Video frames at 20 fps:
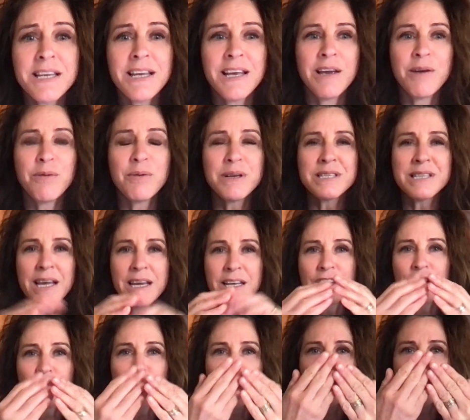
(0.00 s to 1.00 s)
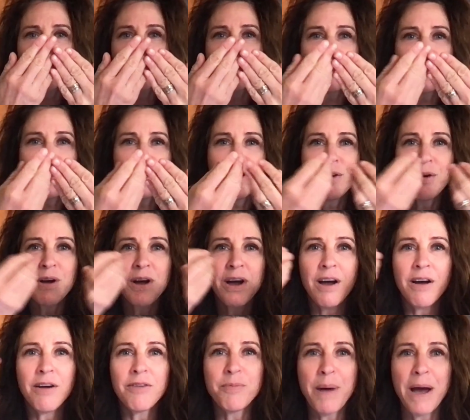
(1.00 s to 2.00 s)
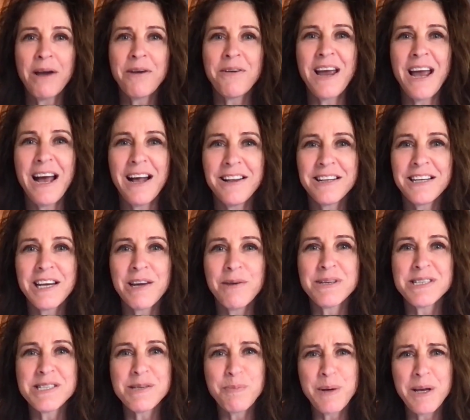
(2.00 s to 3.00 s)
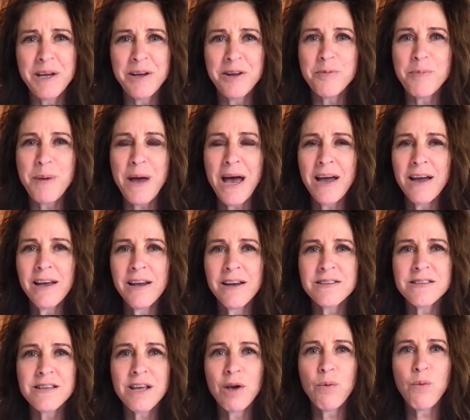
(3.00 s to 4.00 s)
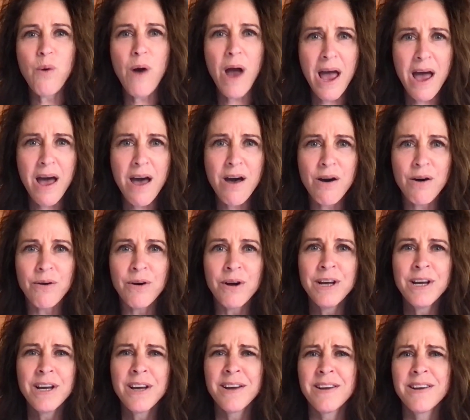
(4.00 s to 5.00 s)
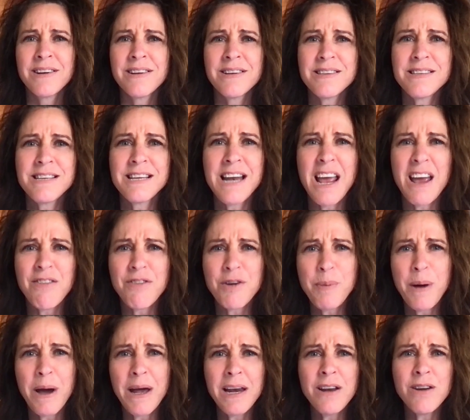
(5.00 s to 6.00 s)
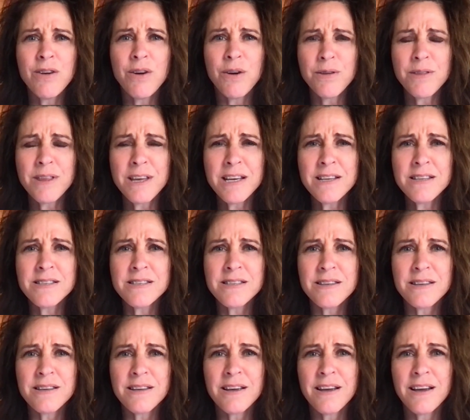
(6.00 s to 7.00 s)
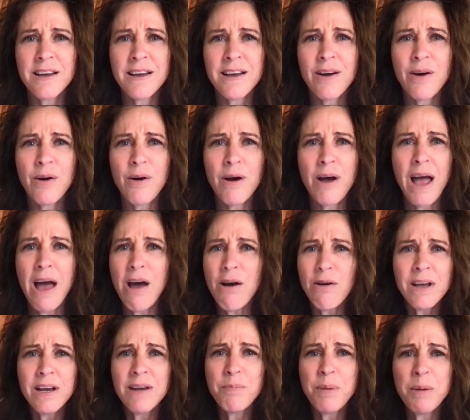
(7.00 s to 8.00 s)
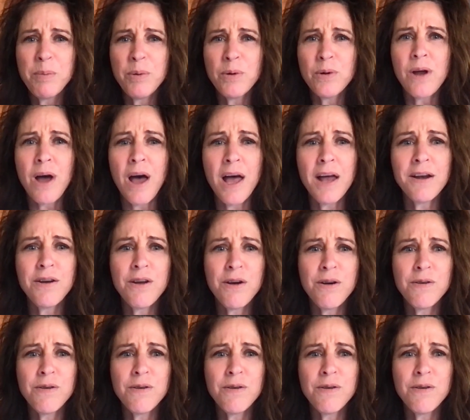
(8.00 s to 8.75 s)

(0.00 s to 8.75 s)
it was like the curtain of my reality was peeled back, and it's like, wow, doesn't everybody know this? How can people not know